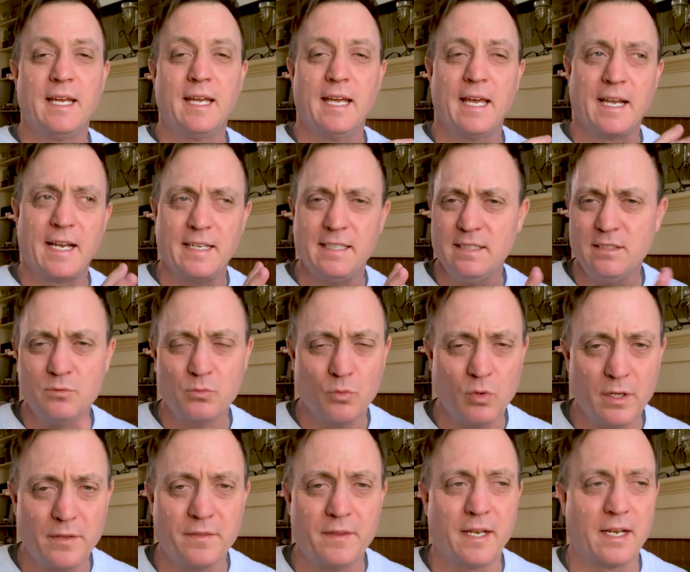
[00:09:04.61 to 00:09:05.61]
And I didn't
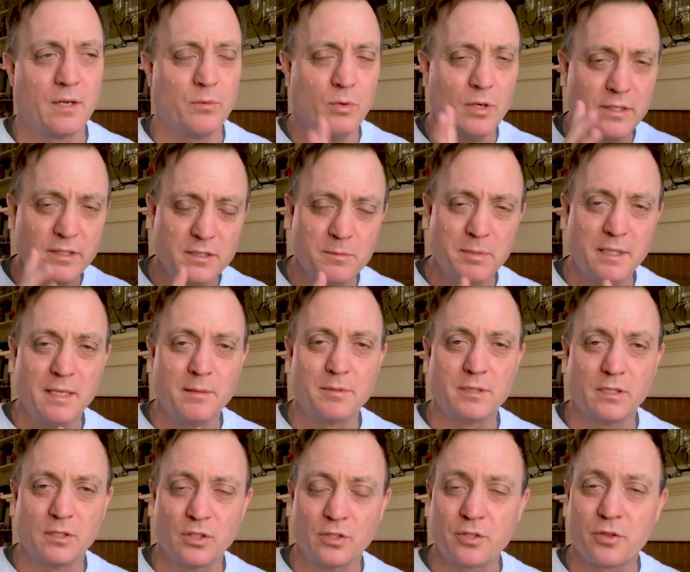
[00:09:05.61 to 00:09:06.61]
want that. I wanted to be able
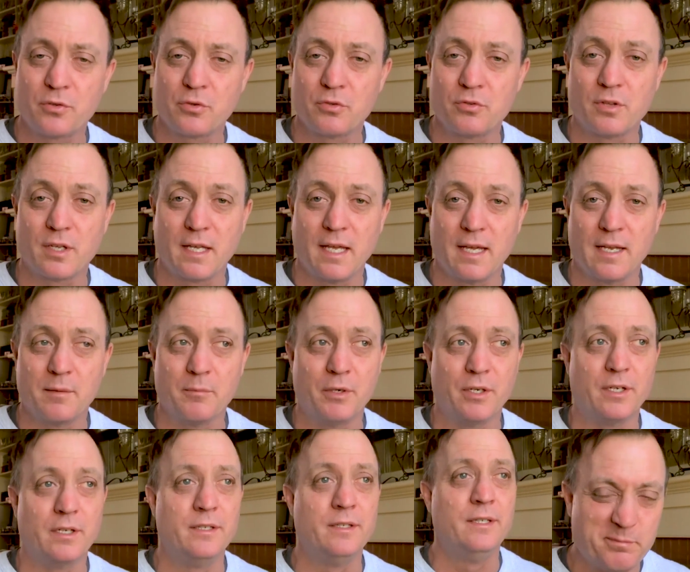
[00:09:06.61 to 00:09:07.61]
to look through the
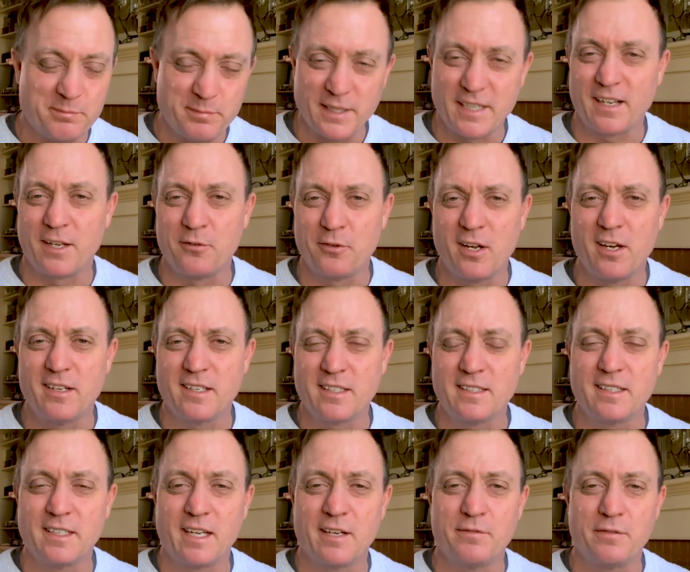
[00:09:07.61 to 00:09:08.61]
camera. But
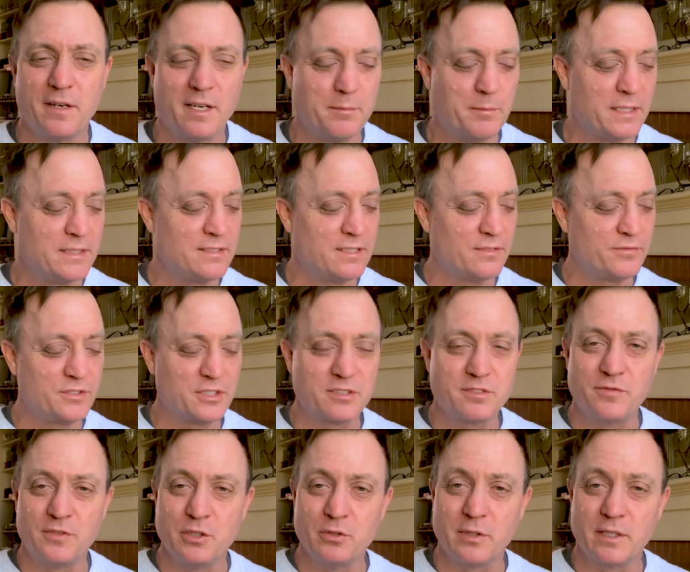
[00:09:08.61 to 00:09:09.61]
ironically, I find myself
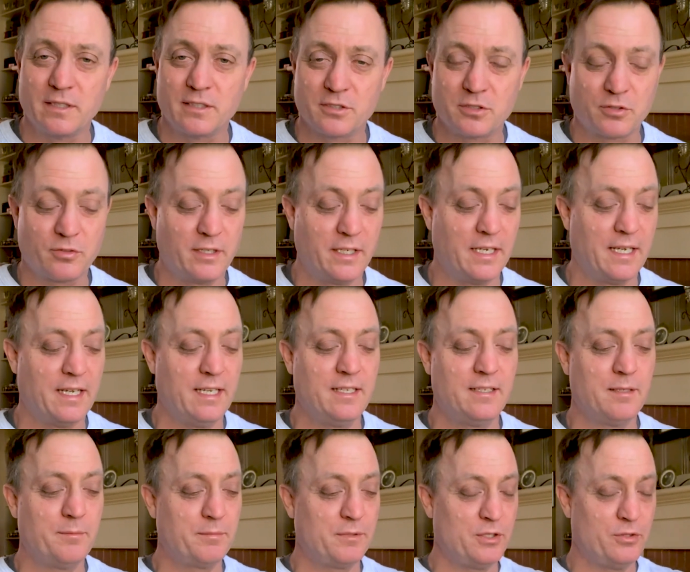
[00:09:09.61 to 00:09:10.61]
just viewing the screen. I
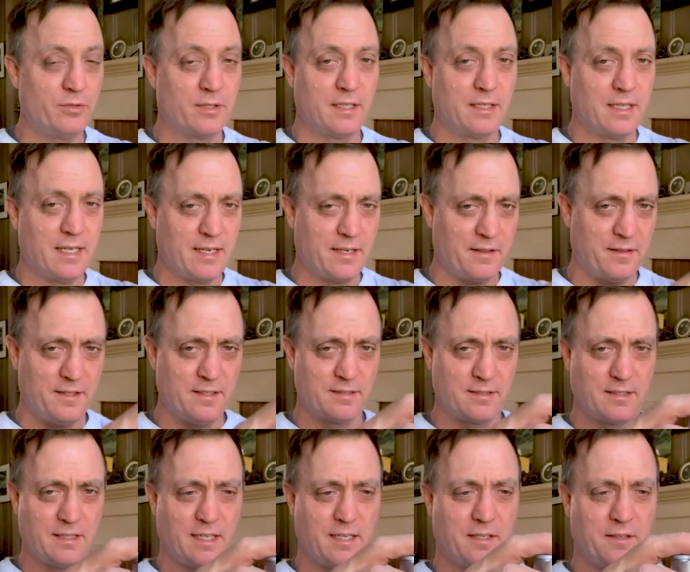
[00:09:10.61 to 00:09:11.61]
end up doing a lot of
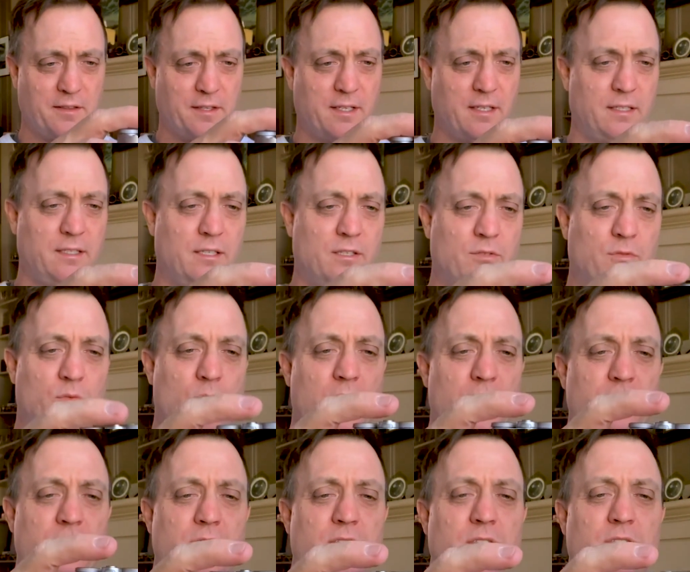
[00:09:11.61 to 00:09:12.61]
this kind of thing, you know,
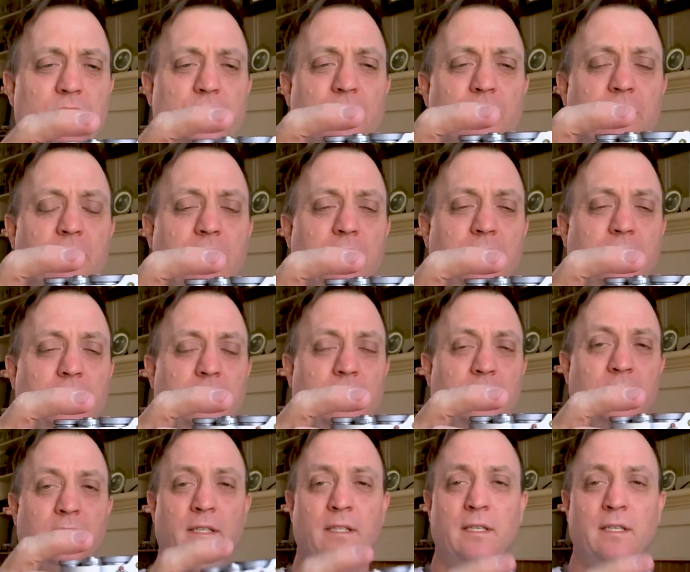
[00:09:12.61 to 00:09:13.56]
watching the screen.